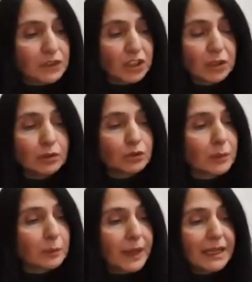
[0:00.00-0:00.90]

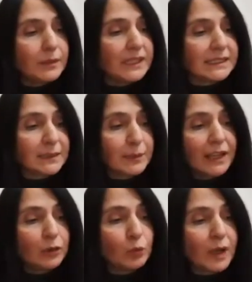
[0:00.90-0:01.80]
children, babies,
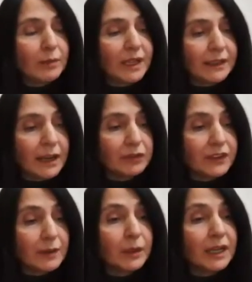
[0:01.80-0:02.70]
men, women,
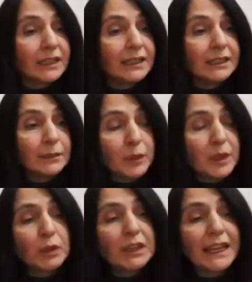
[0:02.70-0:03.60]
everything. But
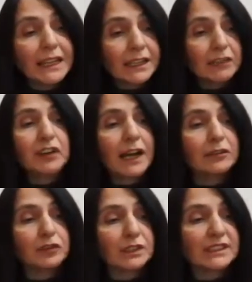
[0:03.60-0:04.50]
people like
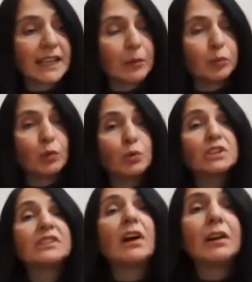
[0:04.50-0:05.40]
Rifat, for example,
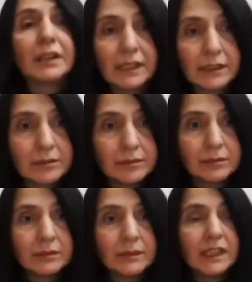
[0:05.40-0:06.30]
were targeted.
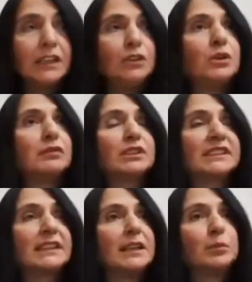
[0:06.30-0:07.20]

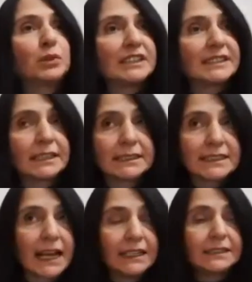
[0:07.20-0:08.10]
University presidents,
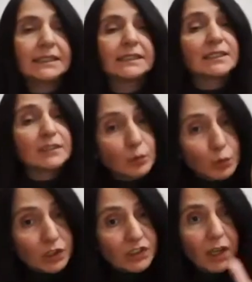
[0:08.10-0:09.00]
scientists
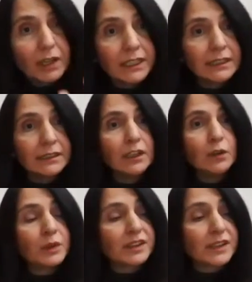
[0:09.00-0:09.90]
were targeted.
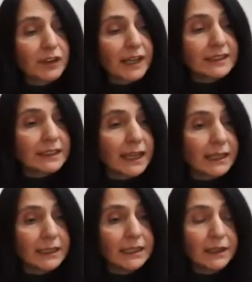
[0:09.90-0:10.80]
With Rifat
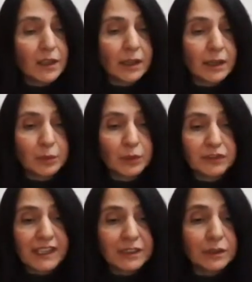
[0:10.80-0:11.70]
al-Arair, the
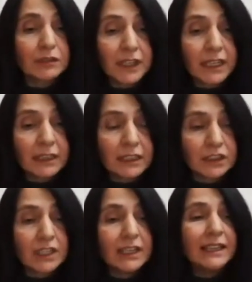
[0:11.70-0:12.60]
professor of
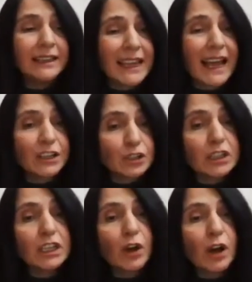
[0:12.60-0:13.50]
English, they
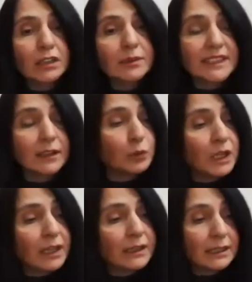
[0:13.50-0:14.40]
actually called him,
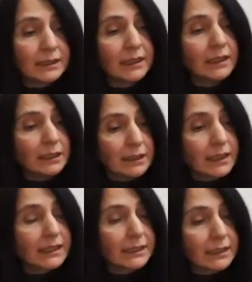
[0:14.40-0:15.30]
and
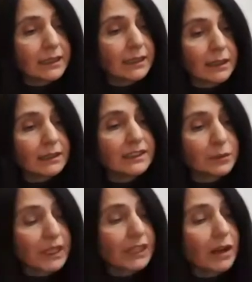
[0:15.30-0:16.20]
the
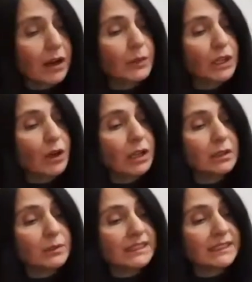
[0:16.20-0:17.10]
Israeli army called
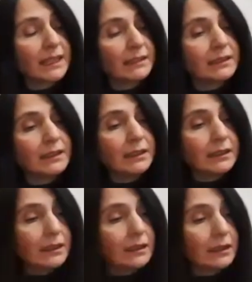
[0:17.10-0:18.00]
him and said,
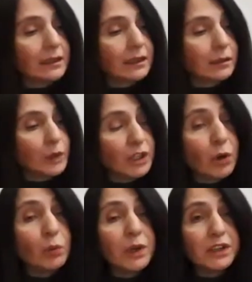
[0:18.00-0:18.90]
we
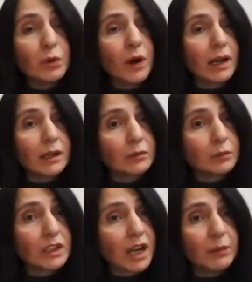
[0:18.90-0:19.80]
know where you are and
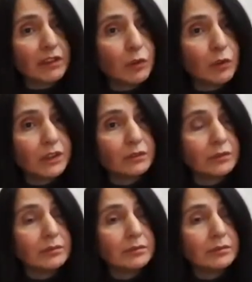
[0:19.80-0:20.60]
we're coming for you.